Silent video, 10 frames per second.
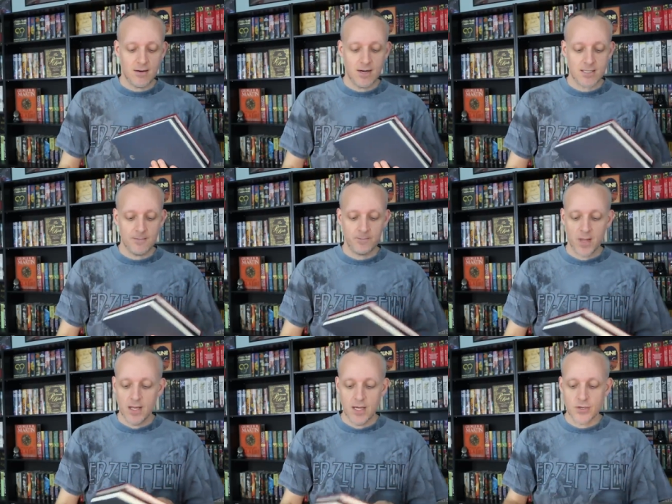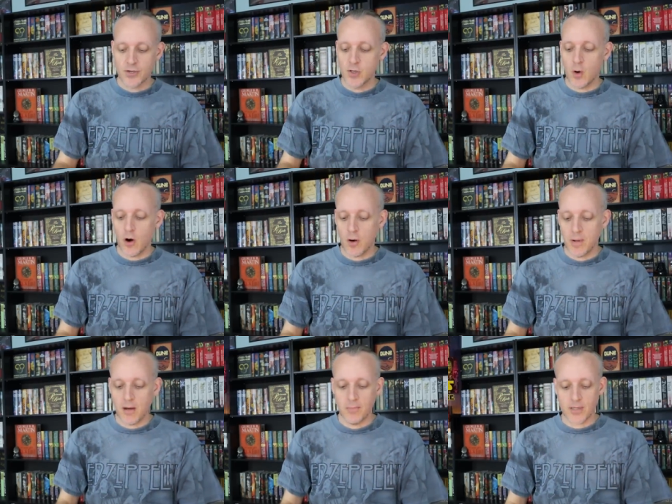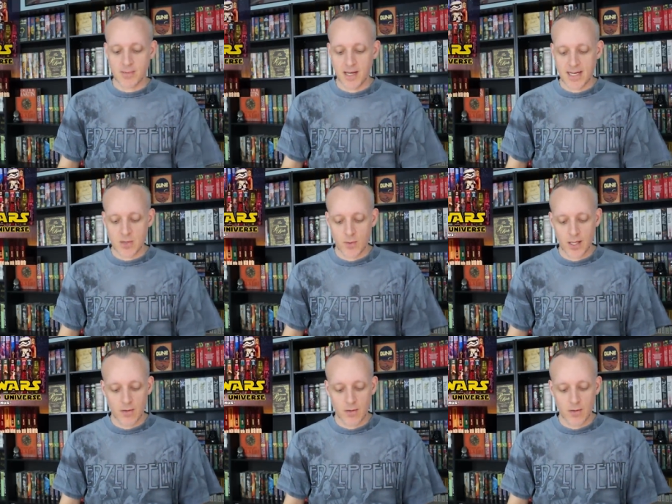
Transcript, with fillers: awesome. These are two hardbound books. I mean, it has a really